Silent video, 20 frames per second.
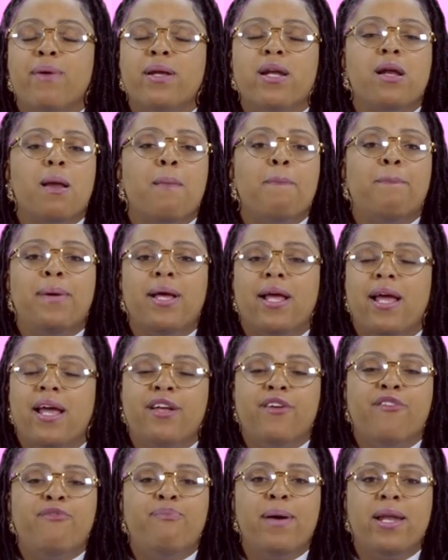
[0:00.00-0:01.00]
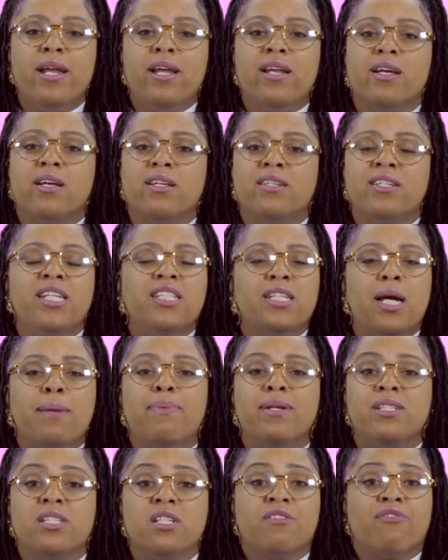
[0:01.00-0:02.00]
been in a DJ
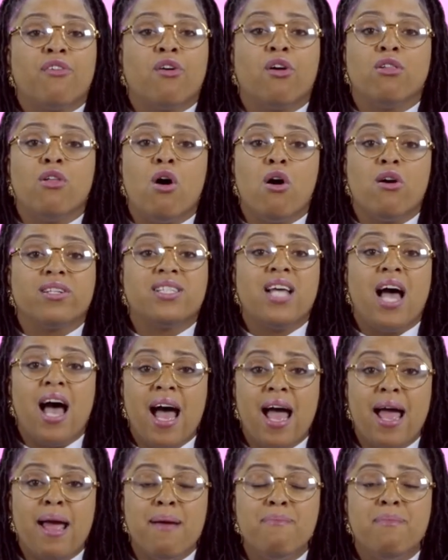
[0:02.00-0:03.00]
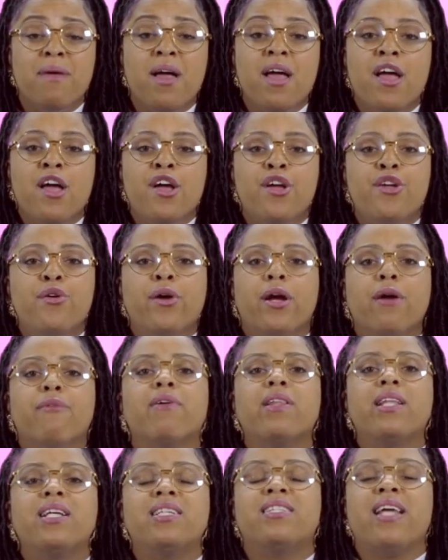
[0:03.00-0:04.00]
business for a long time, you can
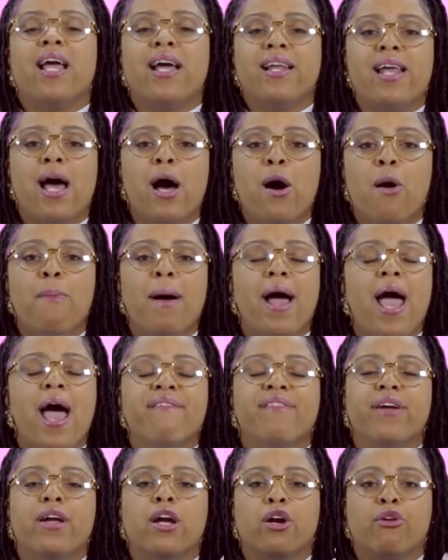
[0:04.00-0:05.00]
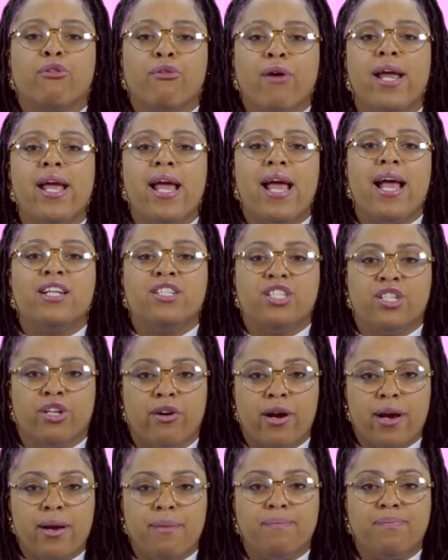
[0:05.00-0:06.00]
really stand out by having a great
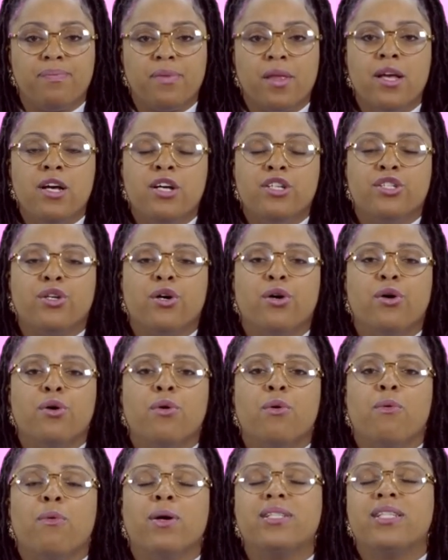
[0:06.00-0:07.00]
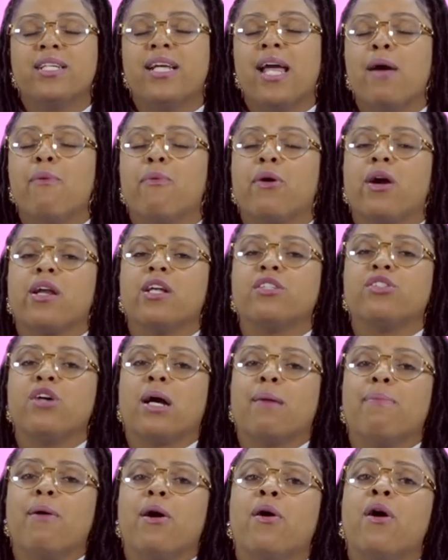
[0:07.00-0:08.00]
Instagram. So once again, we're gonna
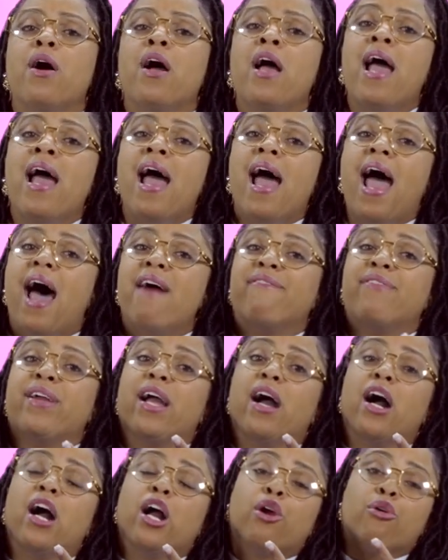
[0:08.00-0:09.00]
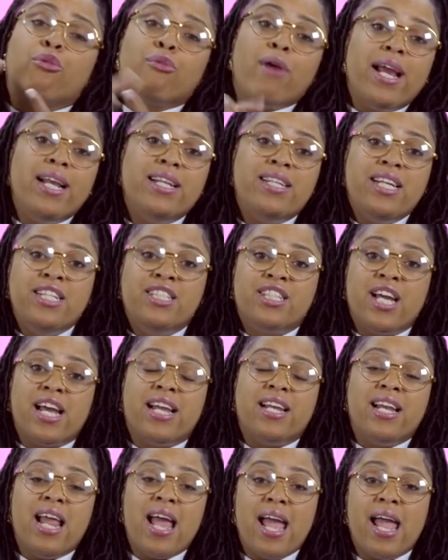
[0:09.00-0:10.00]
talk about having a great
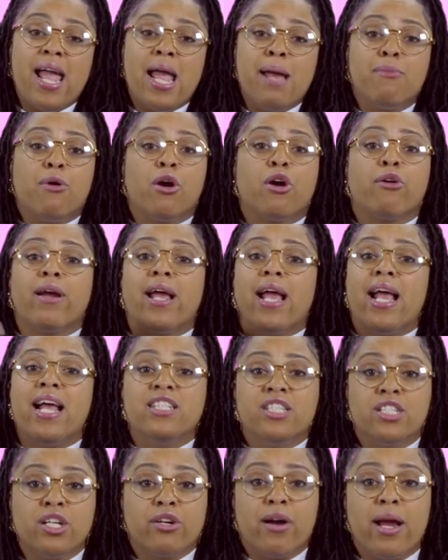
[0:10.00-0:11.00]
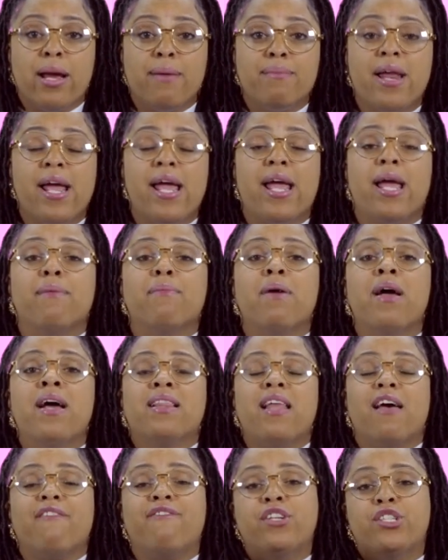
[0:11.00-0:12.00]
DJ name or a great Instagram name
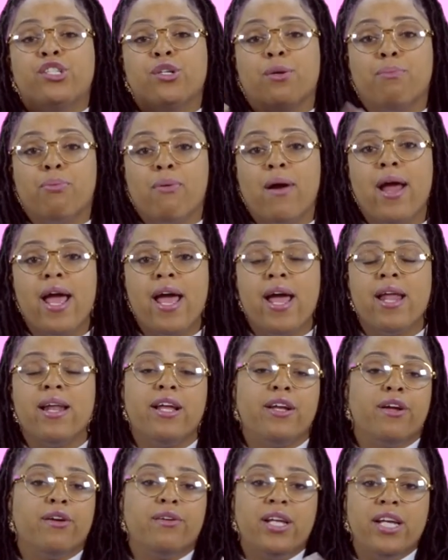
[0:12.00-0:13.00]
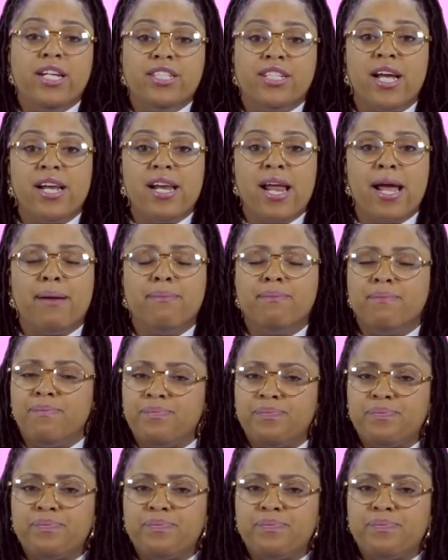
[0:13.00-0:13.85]
that fits your brand and your DJ name.